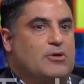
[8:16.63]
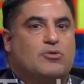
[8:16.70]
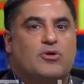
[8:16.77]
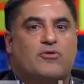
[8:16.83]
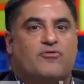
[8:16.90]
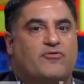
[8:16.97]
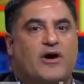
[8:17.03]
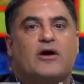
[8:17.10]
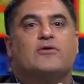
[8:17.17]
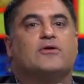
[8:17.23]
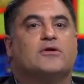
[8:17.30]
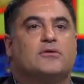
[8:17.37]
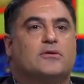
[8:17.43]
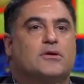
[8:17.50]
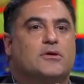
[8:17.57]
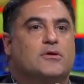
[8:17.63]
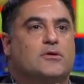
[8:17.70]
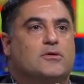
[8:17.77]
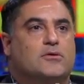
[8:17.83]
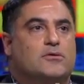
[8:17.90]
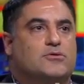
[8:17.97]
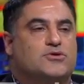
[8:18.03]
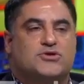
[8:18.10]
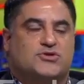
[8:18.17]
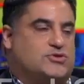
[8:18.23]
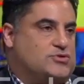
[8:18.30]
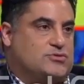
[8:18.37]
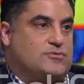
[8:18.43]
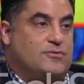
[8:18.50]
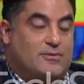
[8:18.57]
would have found it just
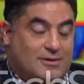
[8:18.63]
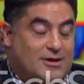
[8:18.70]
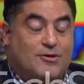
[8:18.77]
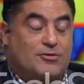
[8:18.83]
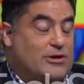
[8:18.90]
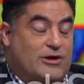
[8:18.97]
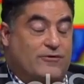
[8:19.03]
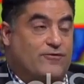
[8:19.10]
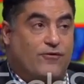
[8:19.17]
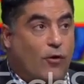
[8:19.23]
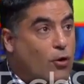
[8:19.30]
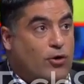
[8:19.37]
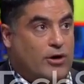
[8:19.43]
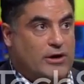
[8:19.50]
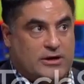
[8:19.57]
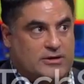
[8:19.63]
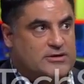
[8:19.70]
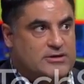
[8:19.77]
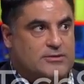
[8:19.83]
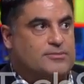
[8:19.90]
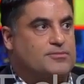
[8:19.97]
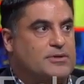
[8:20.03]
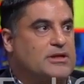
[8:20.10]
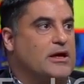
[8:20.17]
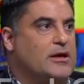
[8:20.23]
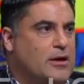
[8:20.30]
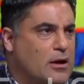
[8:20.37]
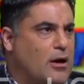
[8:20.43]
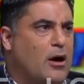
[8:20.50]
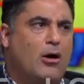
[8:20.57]
literally foreign to be
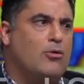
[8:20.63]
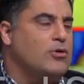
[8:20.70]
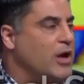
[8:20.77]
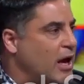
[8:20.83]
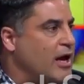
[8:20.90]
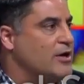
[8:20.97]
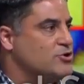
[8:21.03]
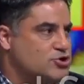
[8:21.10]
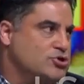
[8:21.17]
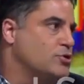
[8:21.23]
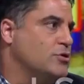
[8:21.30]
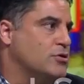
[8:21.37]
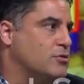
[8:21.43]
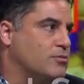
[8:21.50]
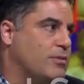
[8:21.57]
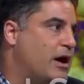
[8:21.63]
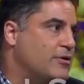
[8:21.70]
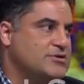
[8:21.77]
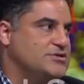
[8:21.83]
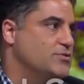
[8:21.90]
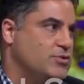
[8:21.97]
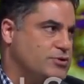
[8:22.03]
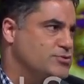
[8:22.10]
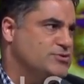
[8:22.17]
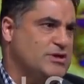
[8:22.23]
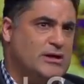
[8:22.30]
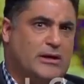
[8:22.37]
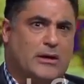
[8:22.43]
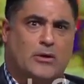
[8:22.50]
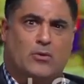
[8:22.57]
like, oh yeah, sure, marry someone who's
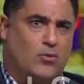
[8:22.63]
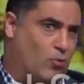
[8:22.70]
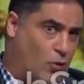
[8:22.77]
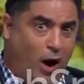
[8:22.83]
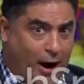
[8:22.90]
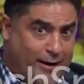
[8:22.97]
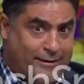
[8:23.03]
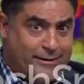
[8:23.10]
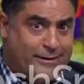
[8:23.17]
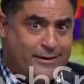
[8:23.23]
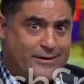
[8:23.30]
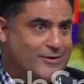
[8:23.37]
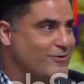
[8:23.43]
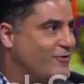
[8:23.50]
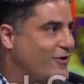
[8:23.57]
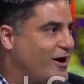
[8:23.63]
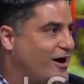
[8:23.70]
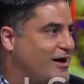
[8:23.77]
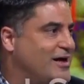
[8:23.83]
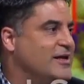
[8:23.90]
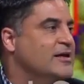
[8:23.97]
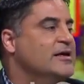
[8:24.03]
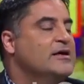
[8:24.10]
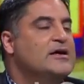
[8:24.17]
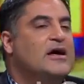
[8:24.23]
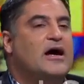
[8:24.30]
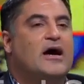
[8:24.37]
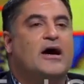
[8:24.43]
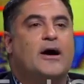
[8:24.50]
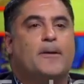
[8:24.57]
Indian. What? Mm-hmm. Right?
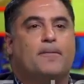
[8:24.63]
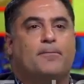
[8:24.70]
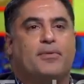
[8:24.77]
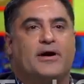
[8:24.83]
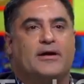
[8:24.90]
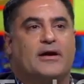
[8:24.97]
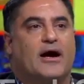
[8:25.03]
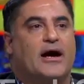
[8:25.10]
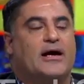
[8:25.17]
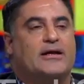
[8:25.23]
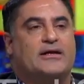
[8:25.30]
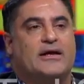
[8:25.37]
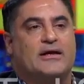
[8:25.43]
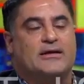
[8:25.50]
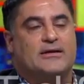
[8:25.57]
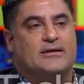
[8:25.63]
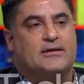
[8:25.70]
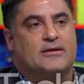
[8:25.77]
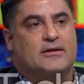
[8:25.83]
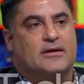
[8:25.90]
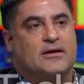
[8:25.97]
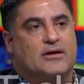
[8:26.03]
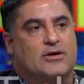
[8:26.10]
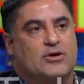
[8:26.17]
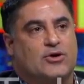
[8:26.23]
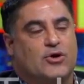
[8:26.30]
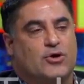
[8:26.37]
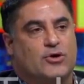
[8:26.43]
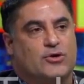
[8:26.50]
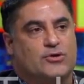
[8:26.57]
But I dated
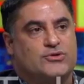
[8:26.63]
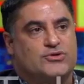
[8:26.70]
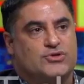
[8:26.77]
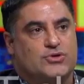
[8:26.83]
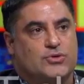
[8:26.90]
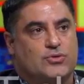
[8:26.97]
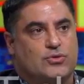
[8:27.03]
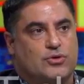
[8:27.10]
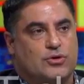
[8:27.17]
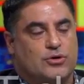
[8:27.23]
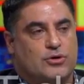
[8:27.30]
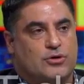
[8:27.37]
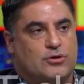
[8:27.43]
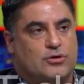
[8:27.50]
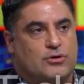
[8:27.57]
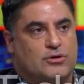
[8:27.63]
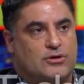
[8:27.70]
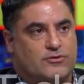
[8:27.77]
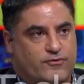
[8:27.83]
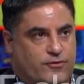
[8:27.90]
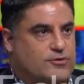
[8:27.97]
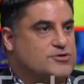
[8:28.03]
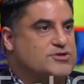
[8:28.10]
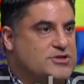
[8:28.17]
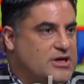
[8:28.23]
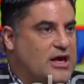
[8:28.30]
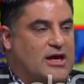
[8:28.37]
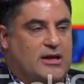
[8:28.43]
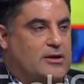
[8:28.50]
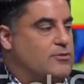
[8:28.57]
girls who were, first
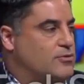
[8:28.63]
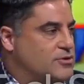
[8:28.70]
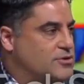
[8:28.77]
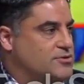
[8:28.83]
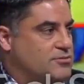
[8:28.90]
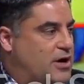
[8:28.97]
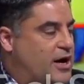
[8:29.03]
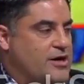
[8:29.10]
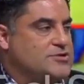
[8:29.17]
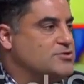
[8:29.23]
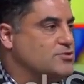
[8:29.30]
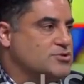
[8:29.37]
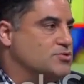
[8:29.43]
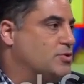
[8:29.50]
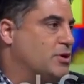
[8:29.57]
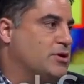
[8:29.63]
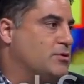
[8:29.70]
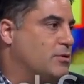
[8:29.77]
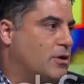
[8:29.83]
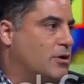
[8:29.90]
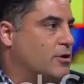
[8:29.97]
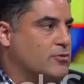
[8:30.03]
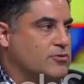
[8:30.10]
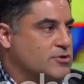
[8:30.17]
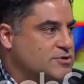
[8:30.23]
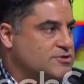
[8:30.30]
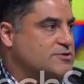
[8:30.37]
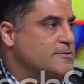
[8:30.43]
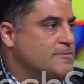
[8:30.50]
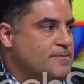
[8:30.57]
Katie, was my high school sweetheart,
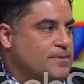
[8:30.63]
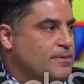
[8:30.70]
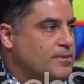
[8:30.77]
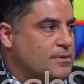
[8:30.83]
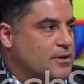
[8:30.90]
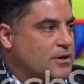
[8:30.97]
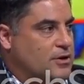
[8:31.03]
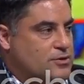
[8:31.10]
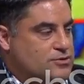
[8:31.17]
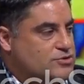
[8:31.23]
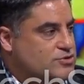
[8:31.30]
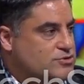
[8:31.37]
was, you know,